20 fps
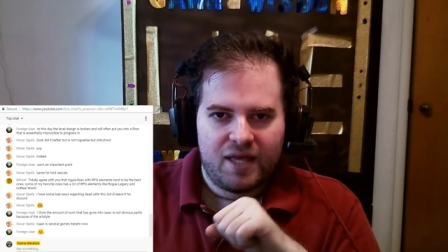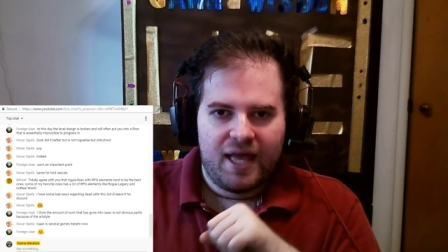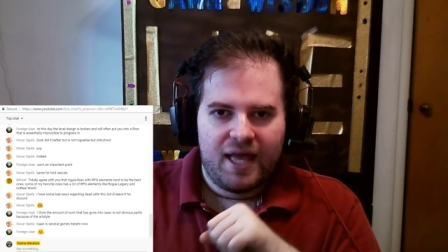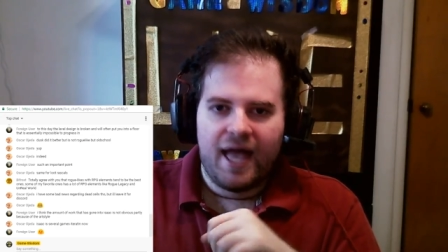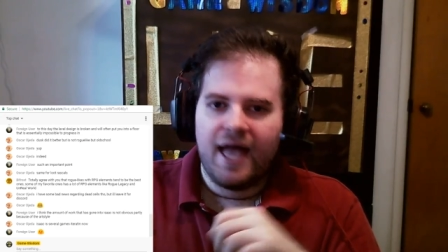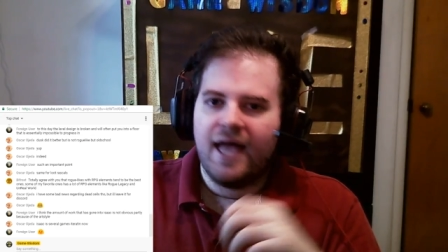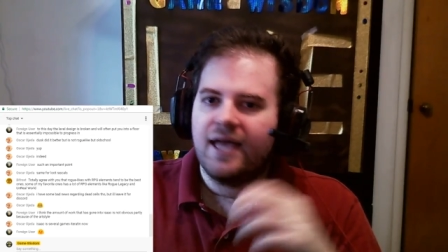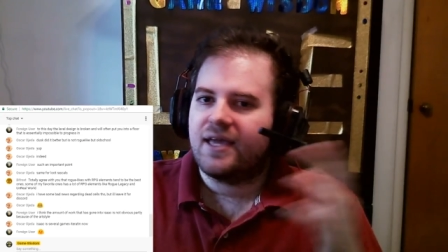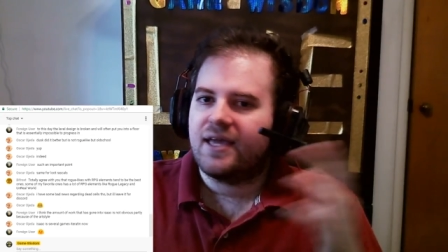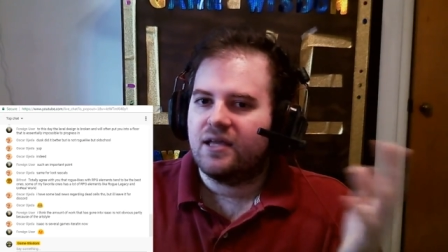
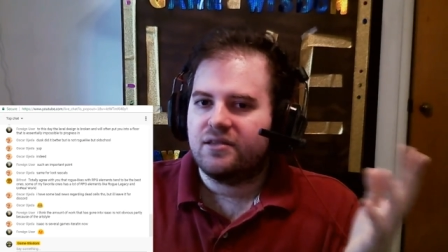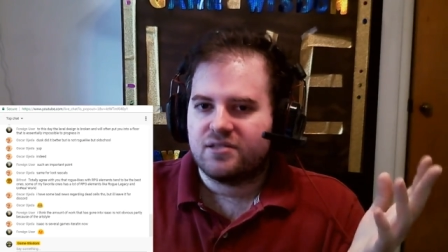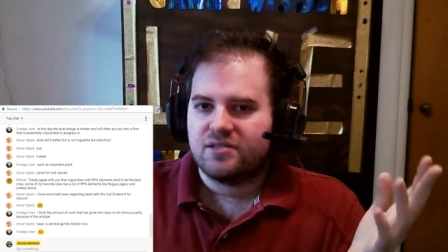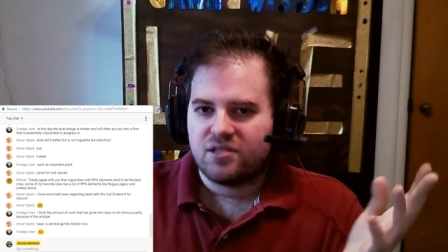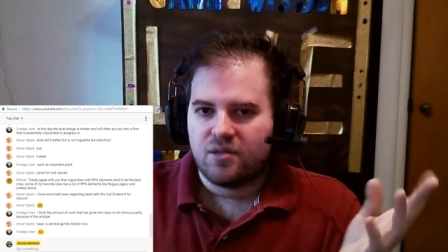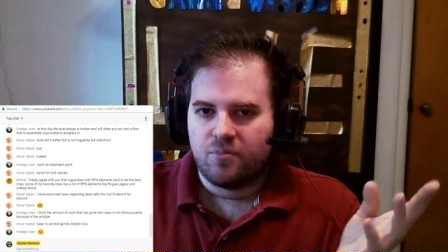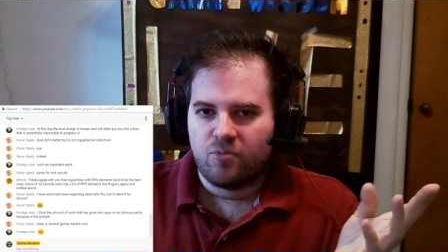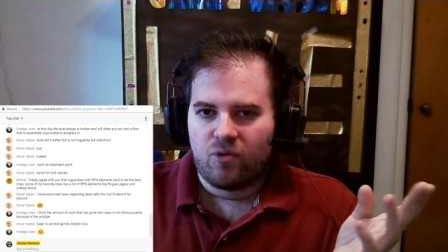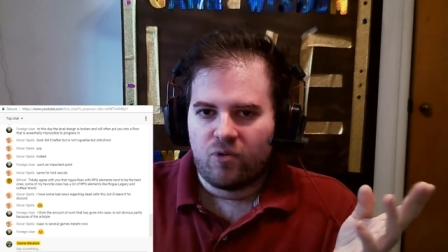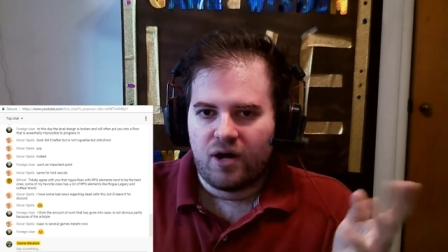And again, to
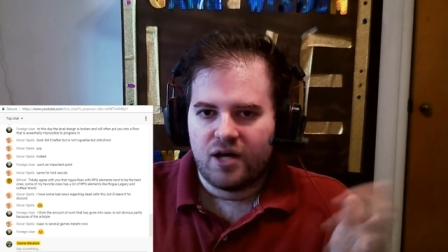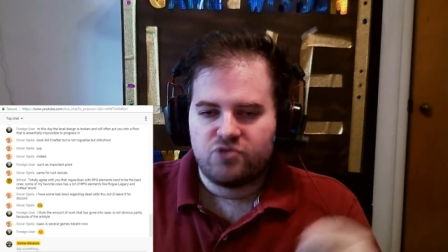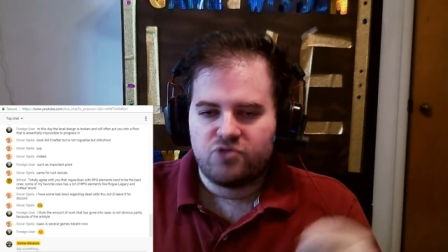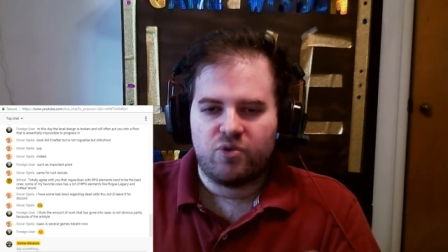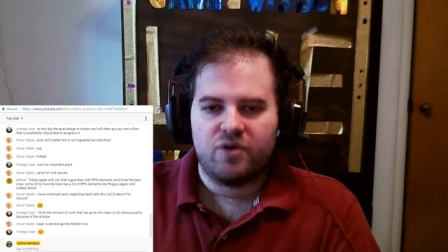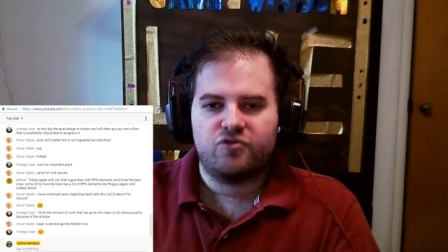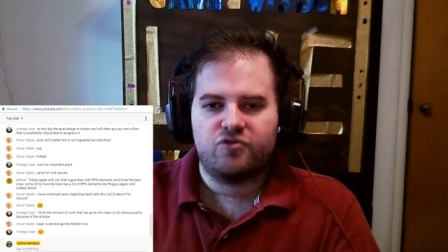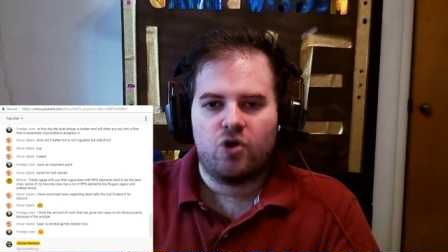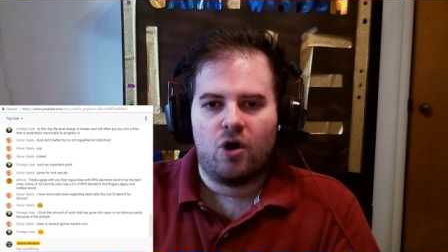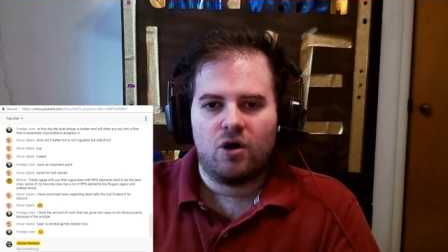summarize,
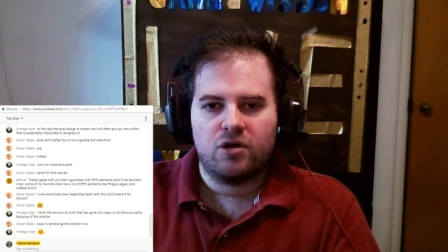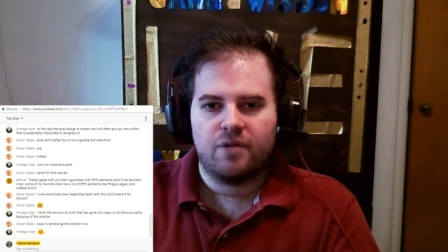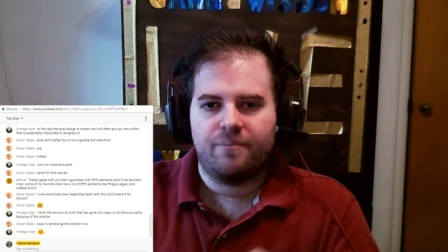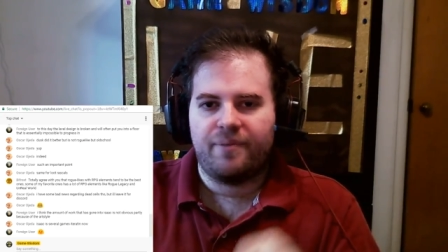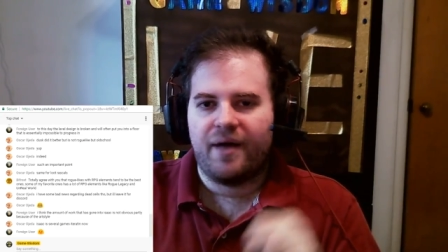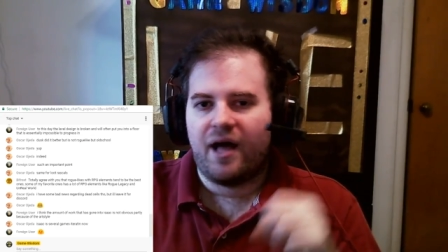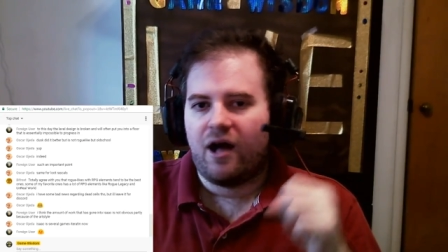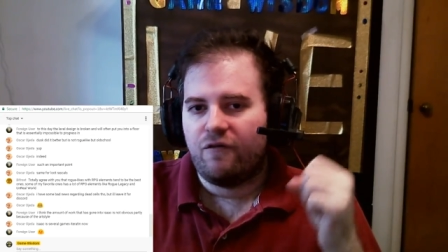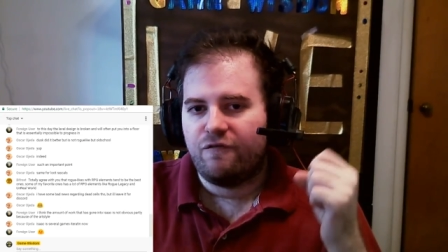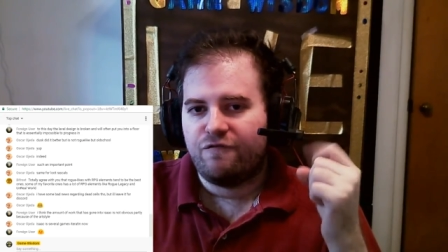we've talked
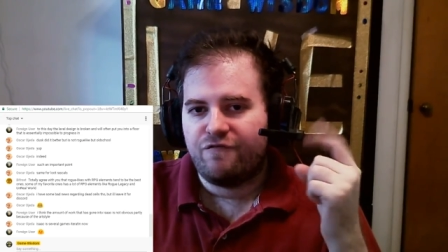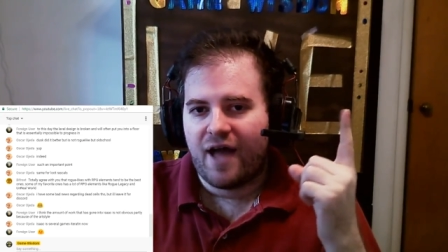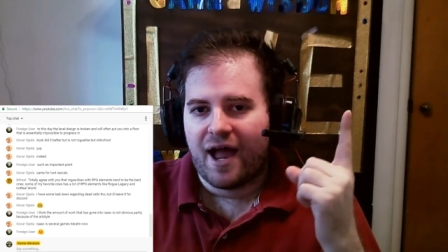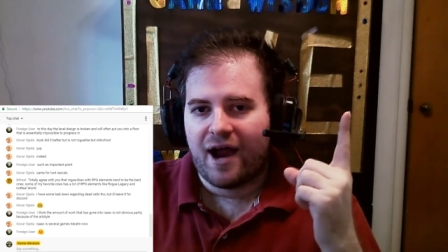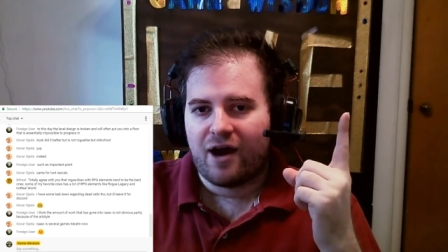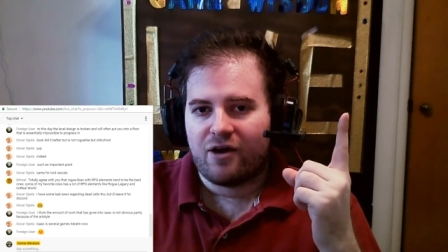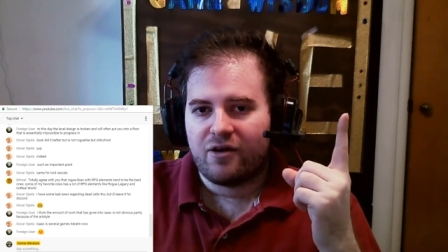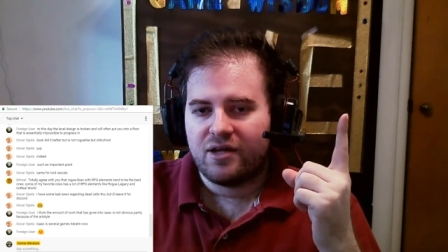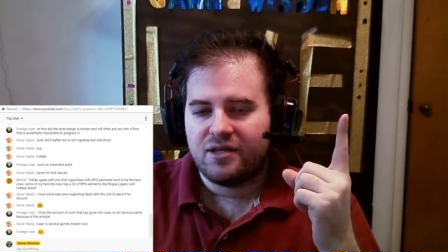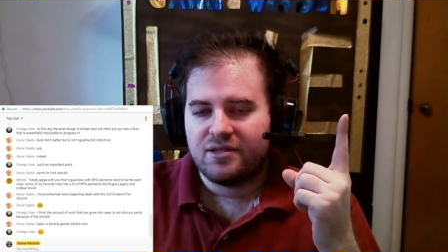about
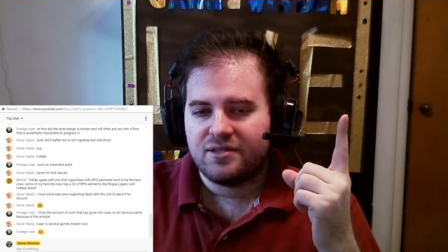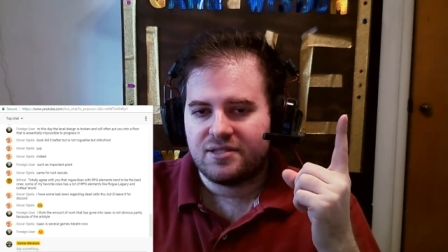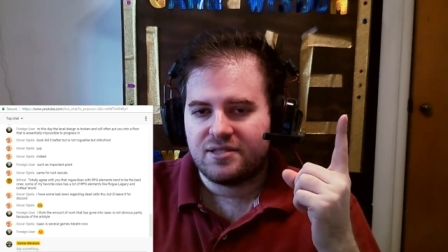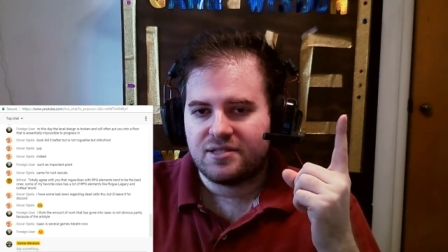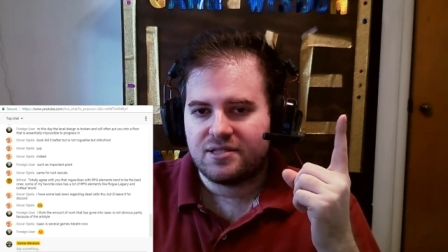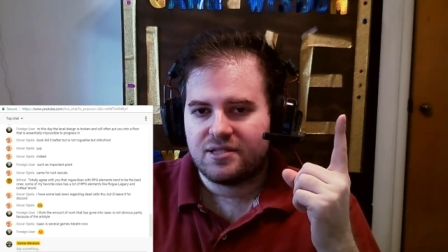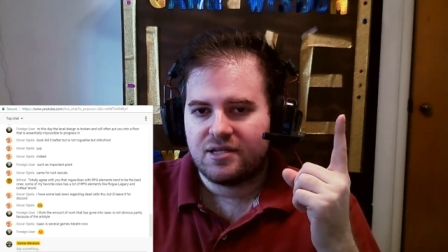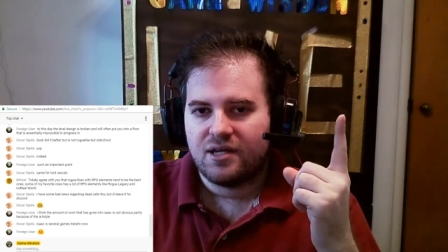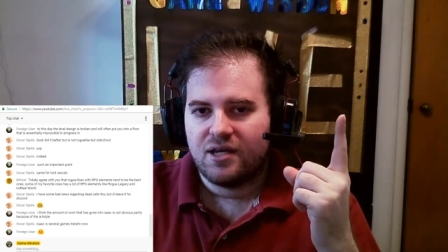variance,